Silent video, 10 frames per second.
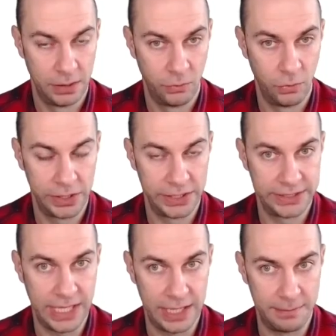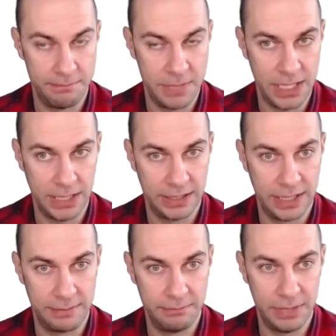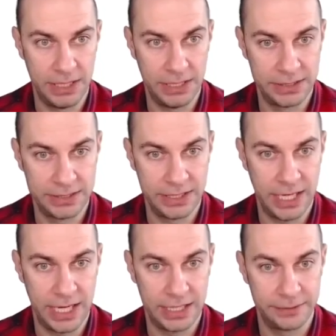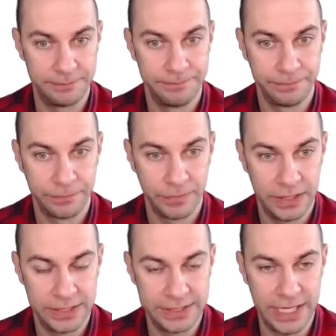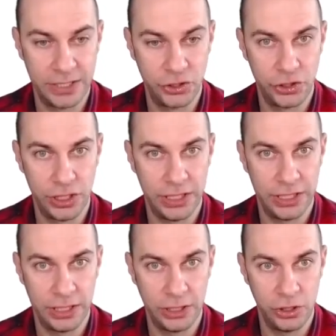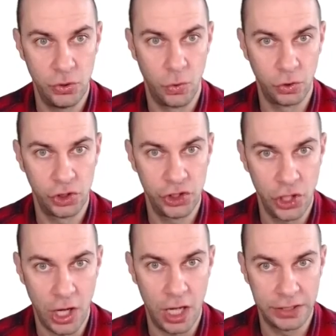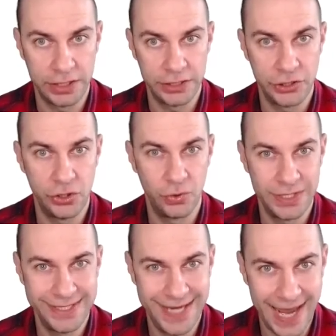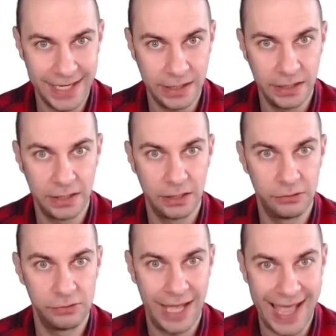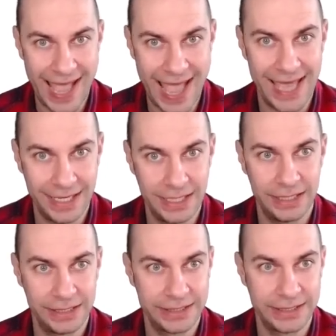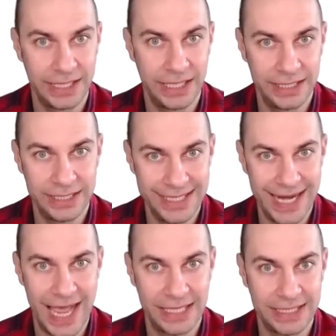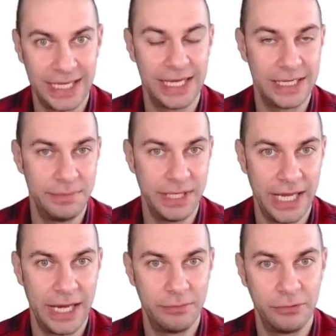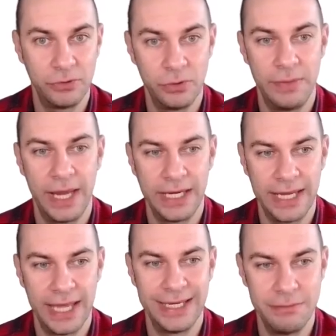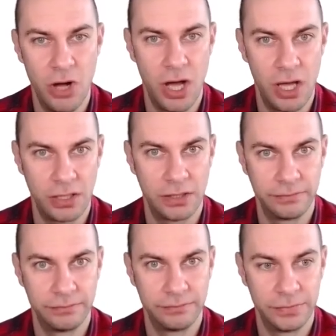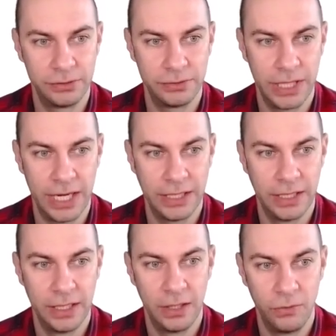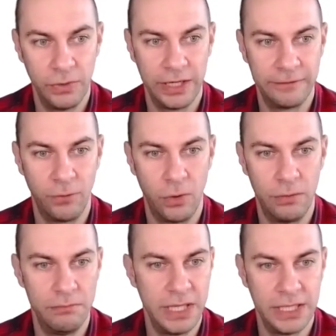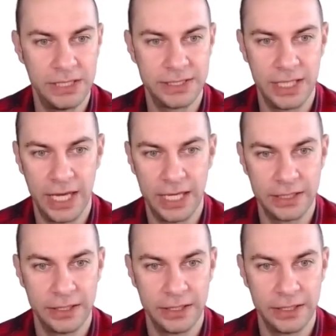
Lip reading: What does that mean? That means that essentially your chartists, your technical analysts are not going to be able to make any money. Okay? Weak form means that